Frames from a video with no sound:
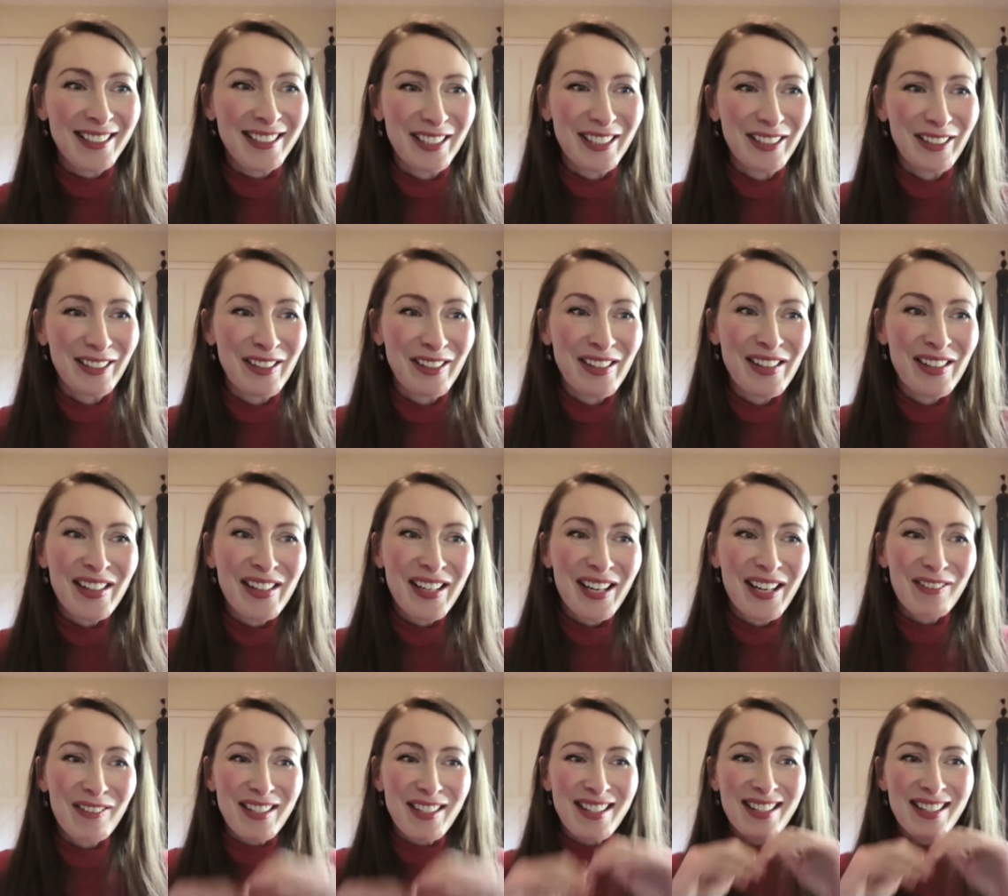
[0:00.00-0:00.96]
So
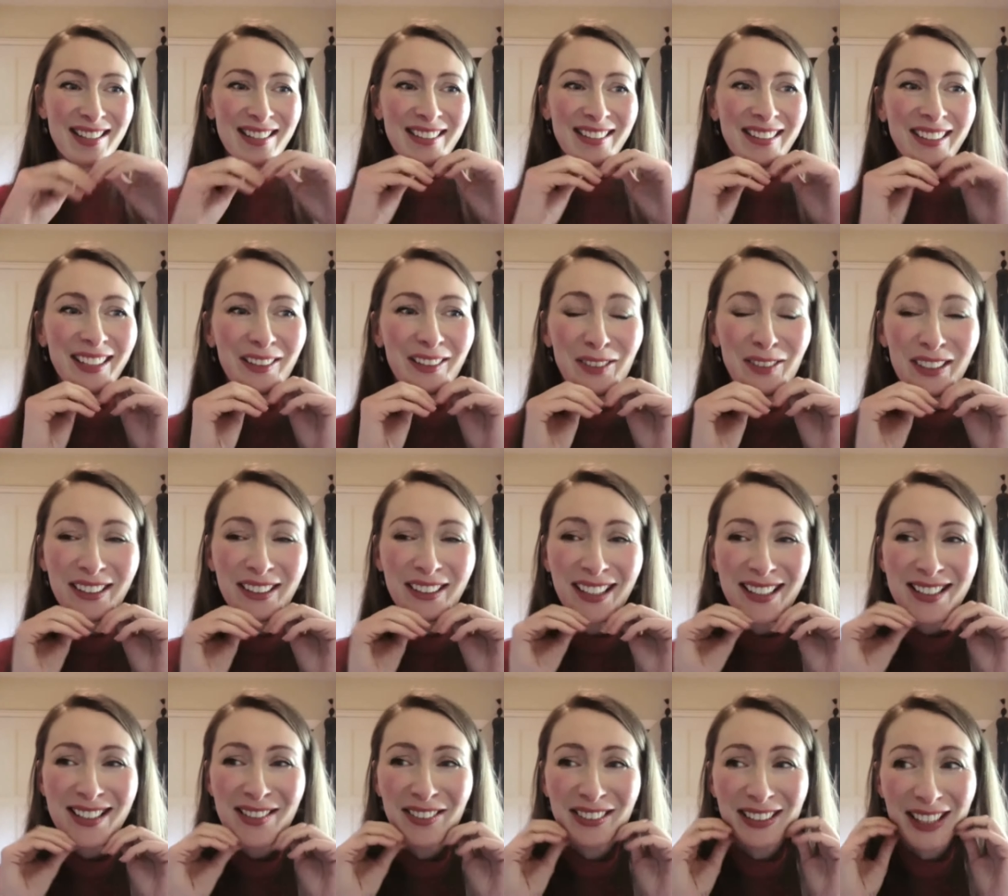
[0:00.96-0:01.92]
I was sitting there, well,
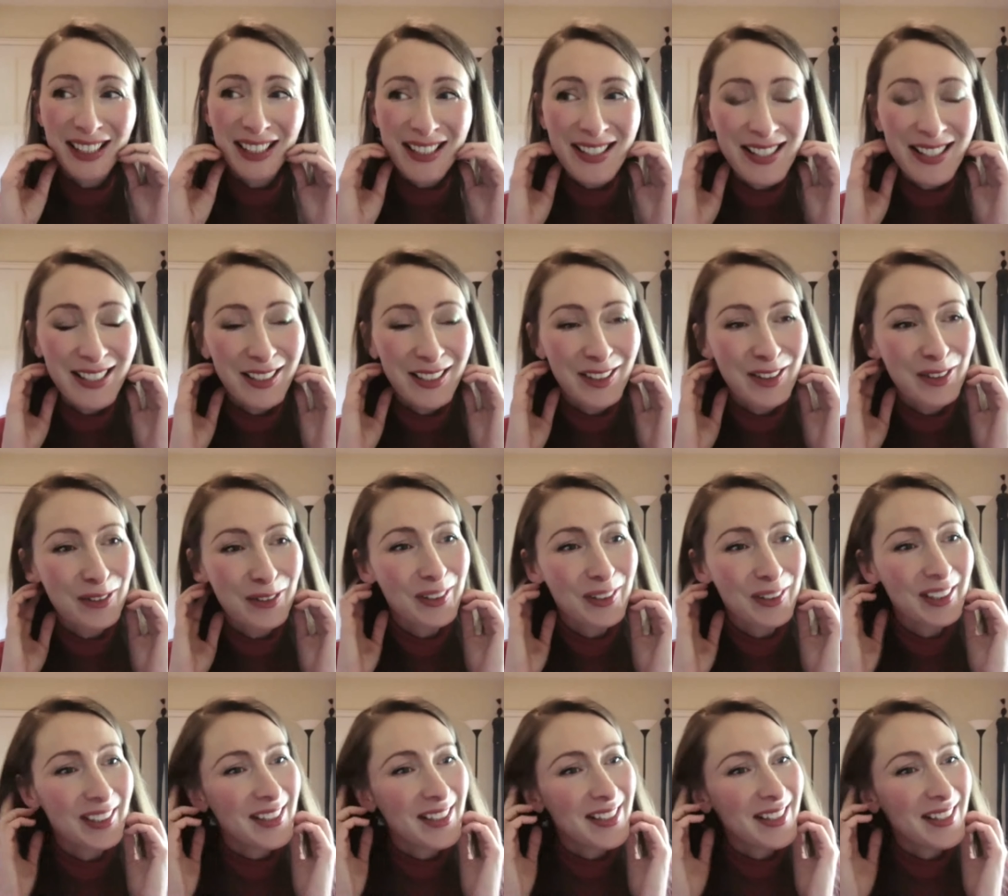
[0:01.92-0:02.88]
that's fantastic. 2
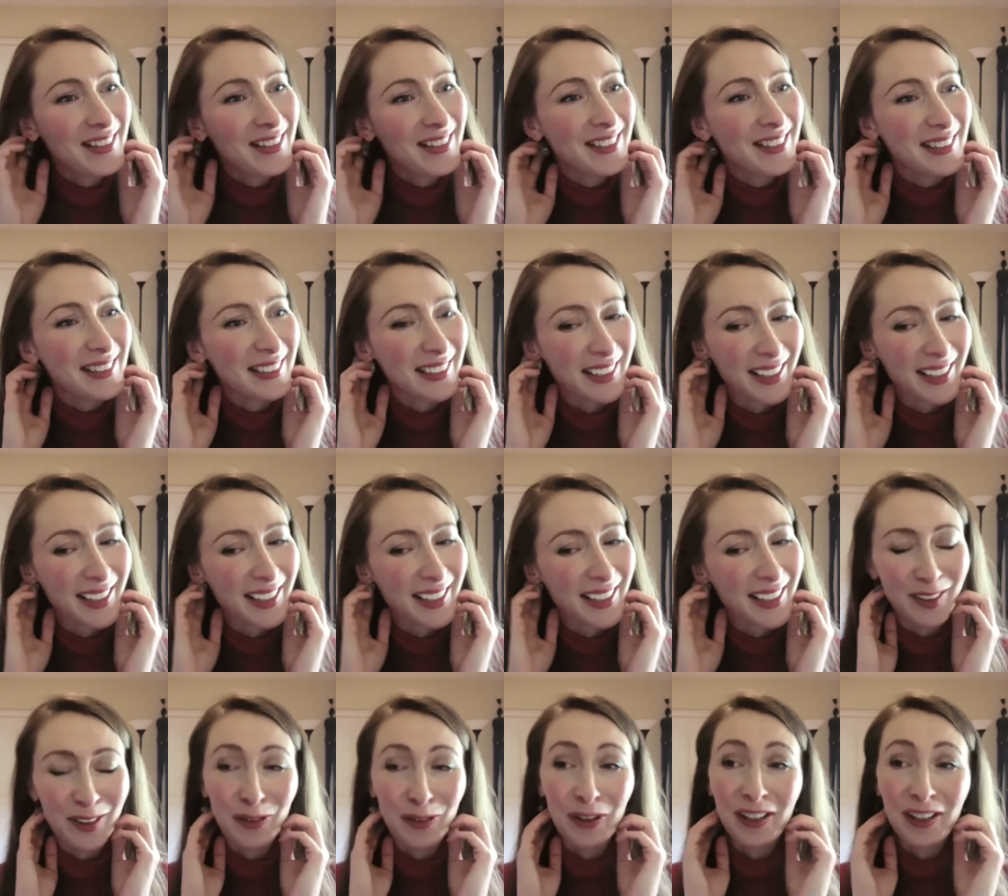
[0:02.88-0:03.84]
years
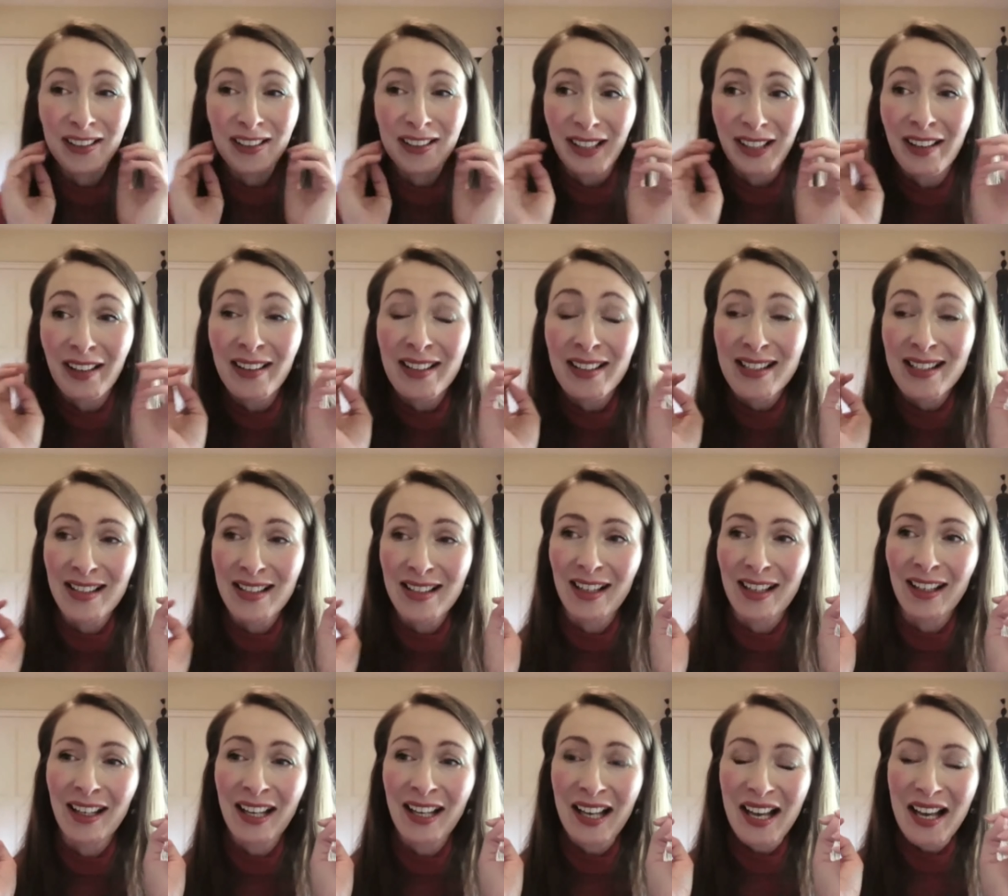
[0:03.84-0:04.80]
dedicated to entire this
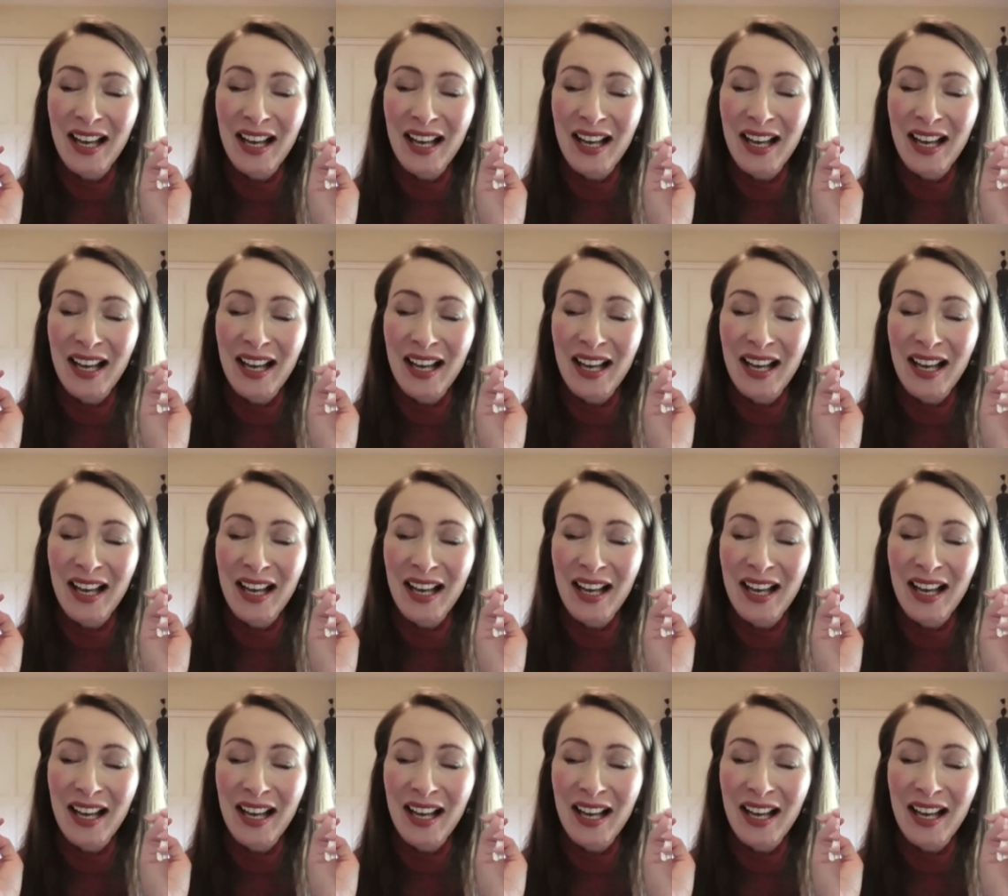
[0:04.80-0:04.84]
thing.